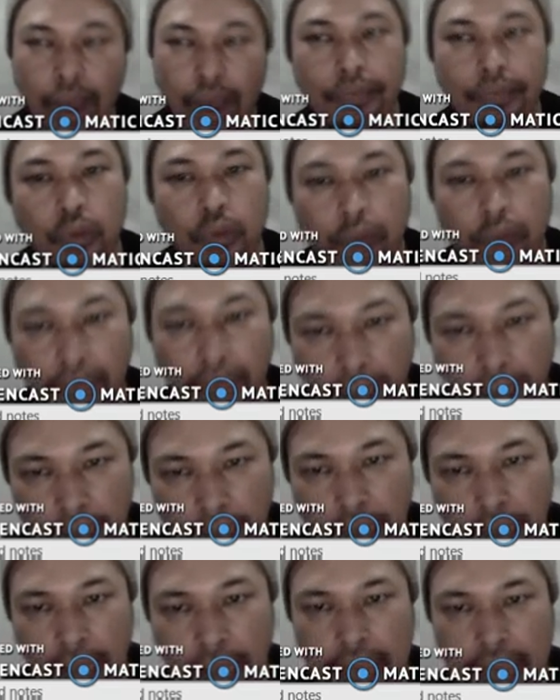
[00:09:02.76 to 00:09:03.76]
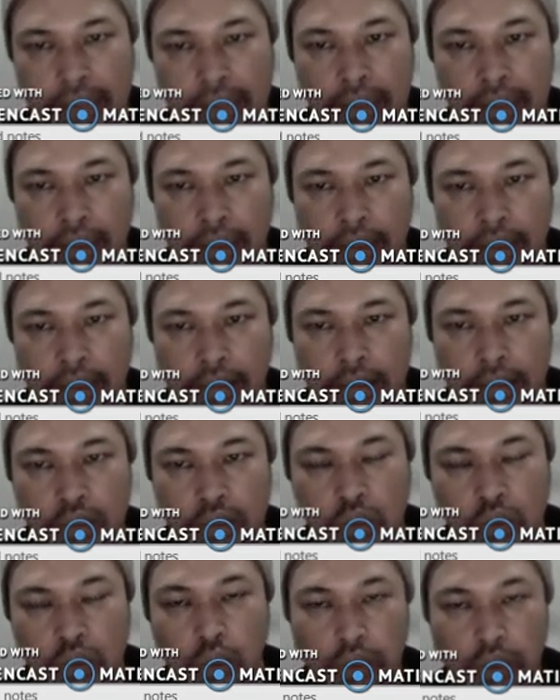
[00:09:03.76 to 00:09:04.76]
have to analyze.
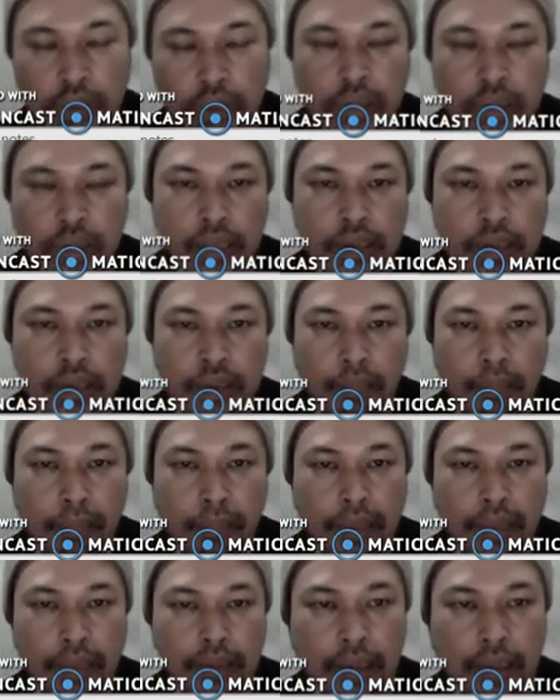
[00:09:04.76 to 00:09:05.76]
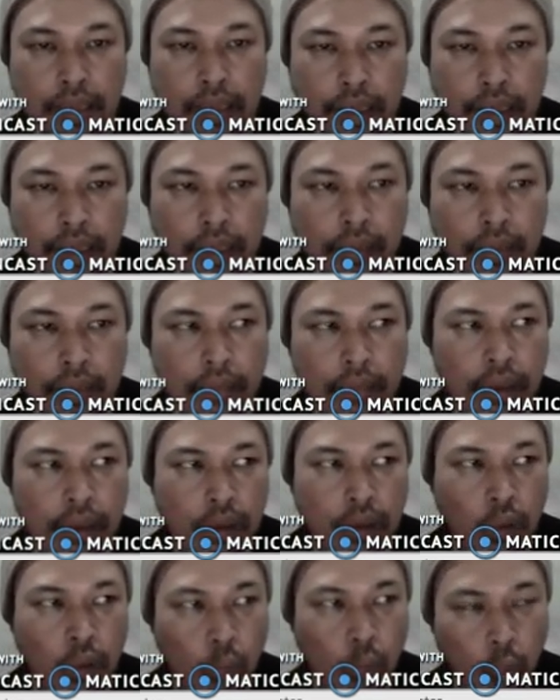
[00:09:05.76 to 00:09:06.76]
So this is basically
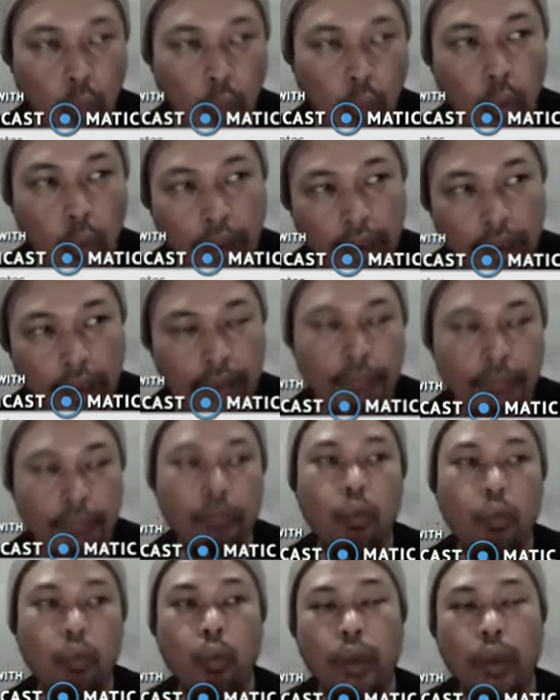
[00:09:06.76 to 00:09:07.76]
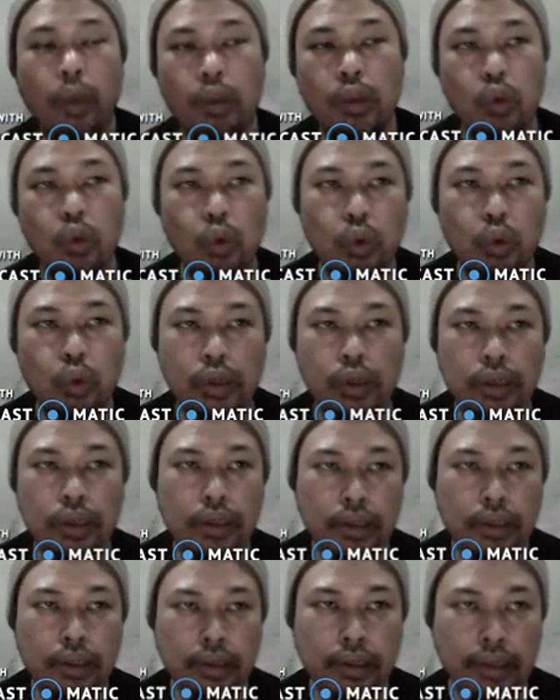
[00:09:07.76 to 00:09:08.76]
where, when you
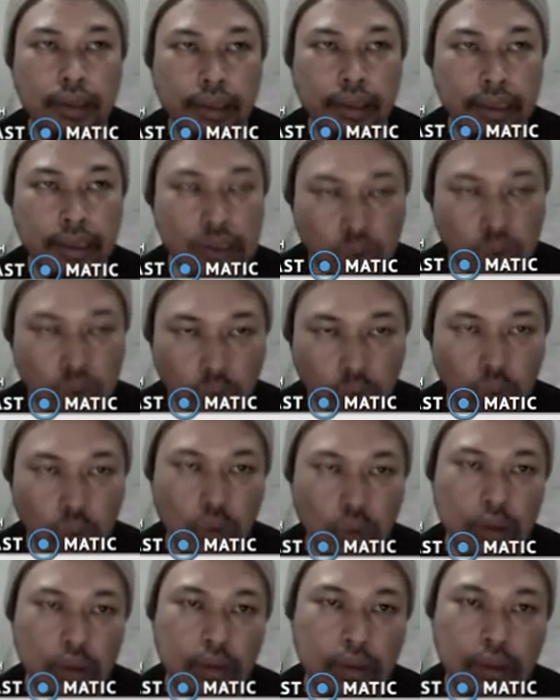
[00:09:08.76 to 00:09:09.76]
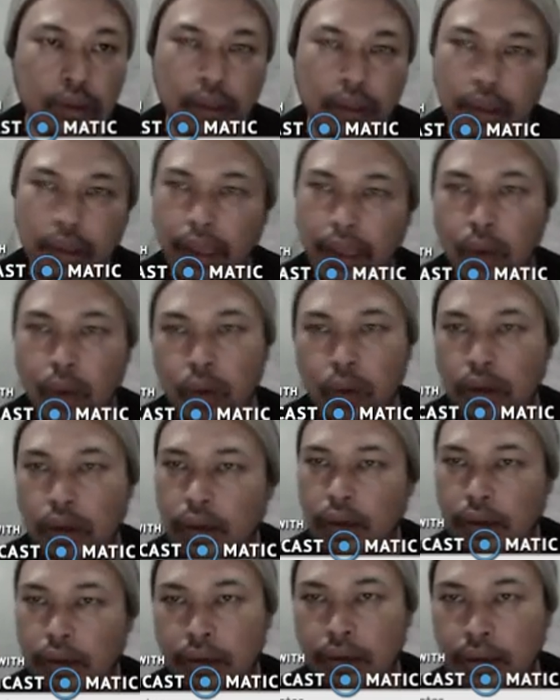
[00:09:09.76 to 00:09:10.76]
were in school, there
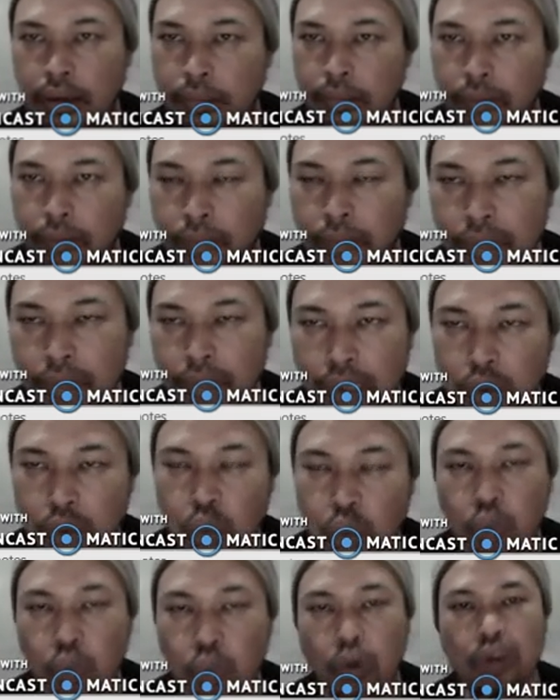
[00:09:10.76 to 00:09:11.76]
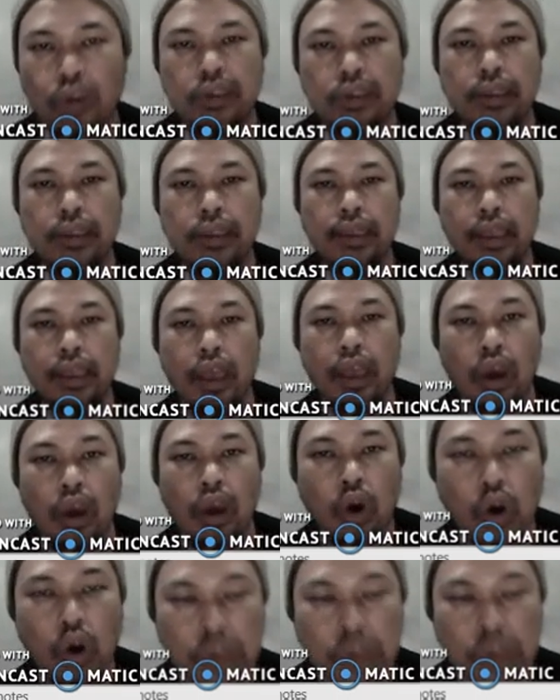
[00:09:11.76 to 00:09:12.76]
were probably 2 or 3
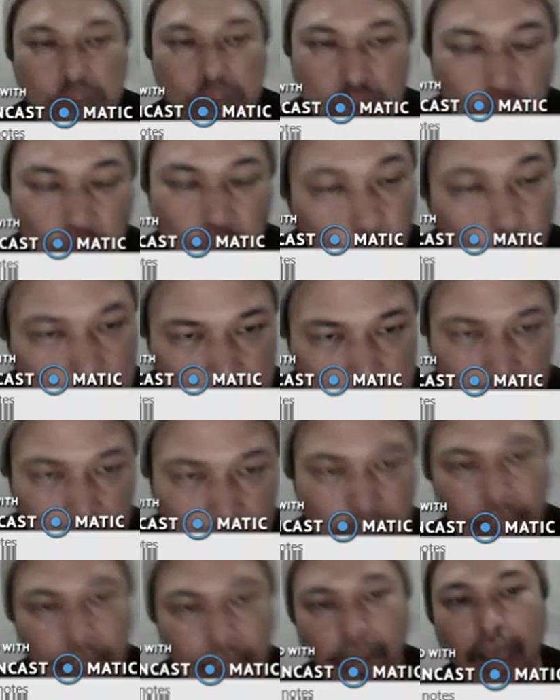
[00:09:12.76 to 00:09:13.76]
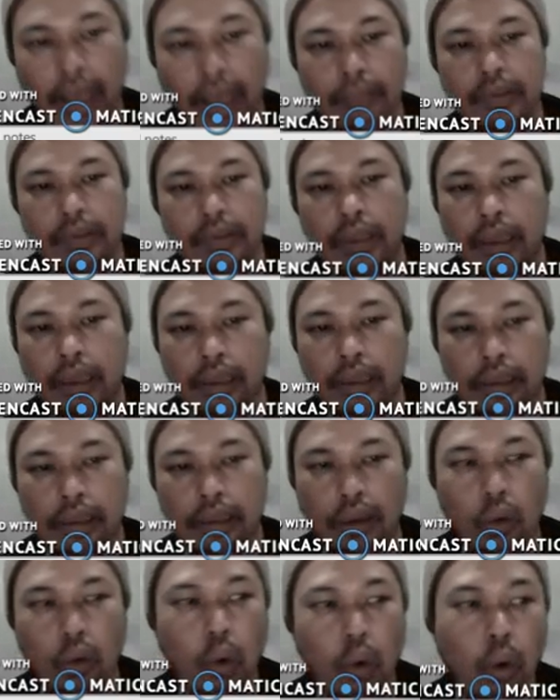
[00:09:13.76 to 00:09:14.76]
hot questions, perhaps in
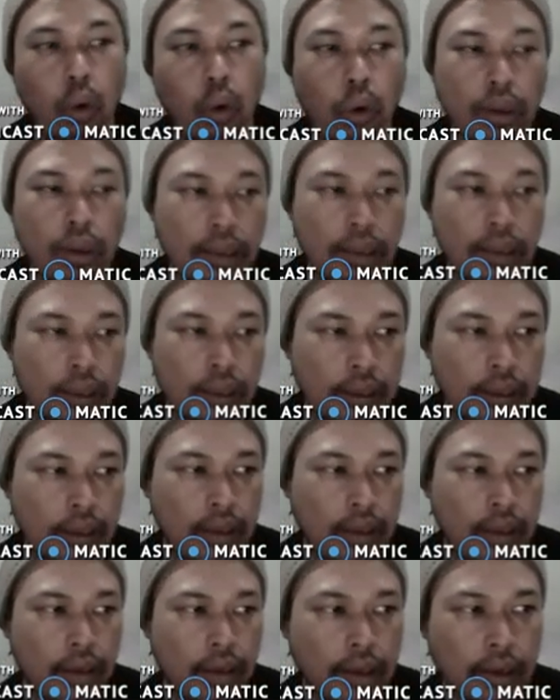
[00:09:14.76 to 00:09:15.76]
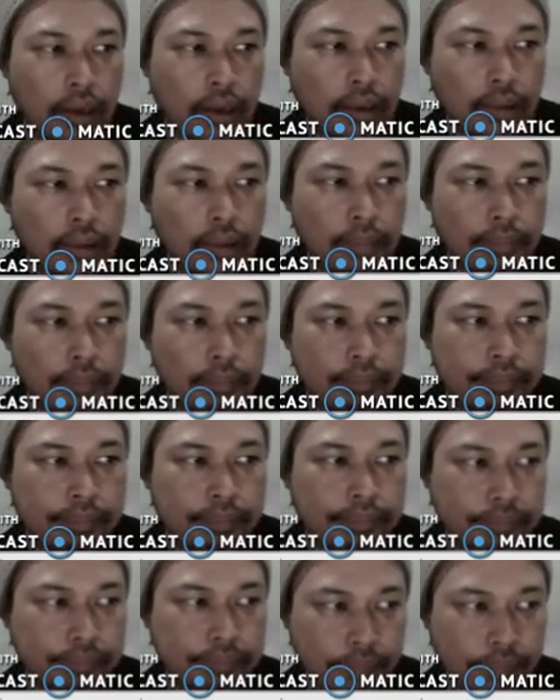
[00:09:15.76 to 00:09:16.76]
the whole um,
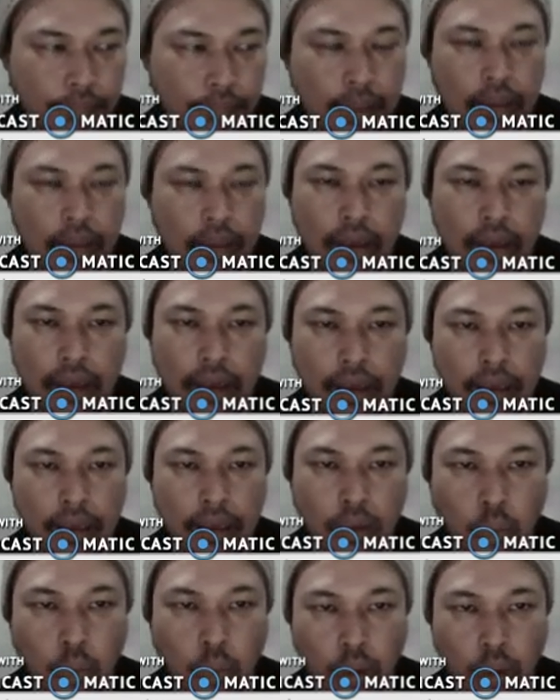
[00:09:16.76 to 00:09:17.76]
uh,